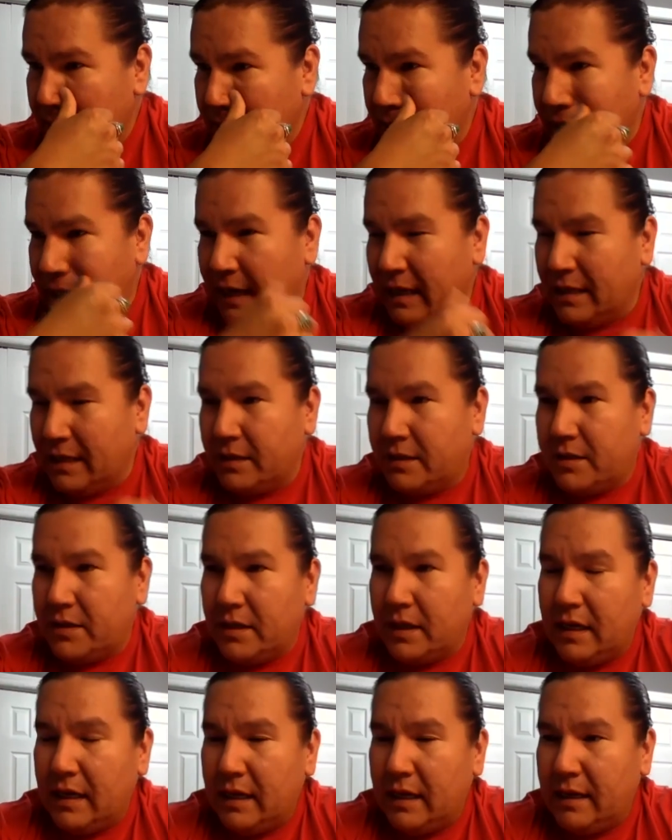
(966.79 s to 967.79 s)
and,
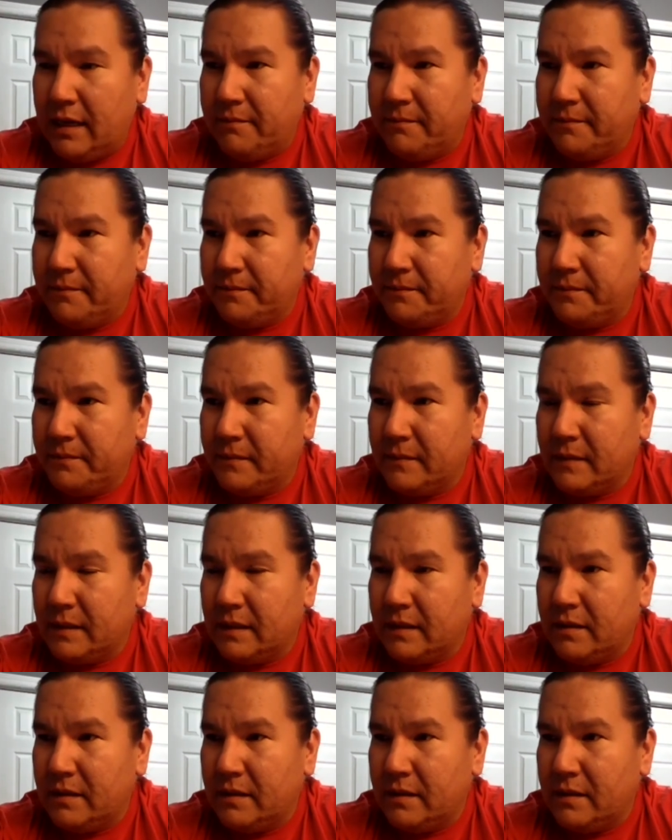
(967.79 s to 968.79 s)
um,
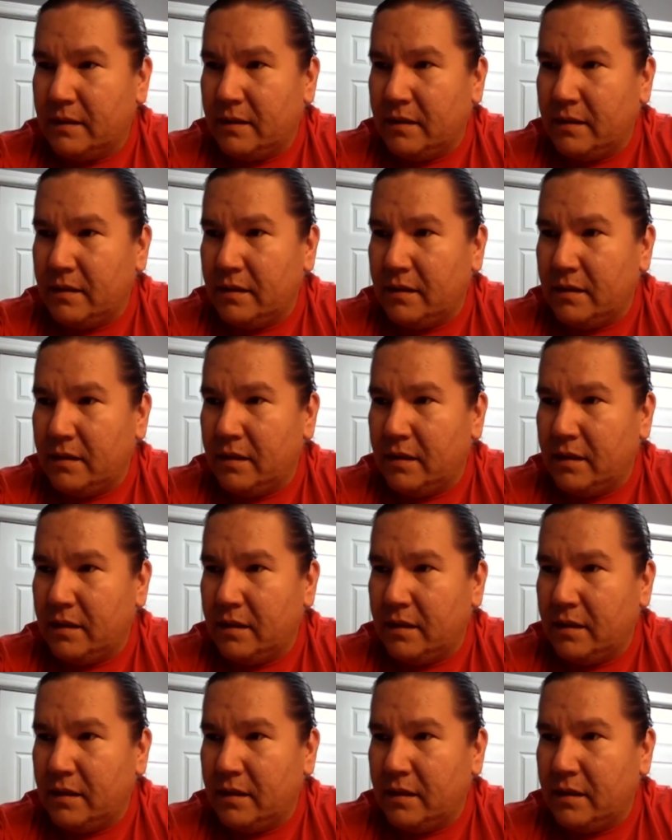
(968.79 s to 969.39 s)
and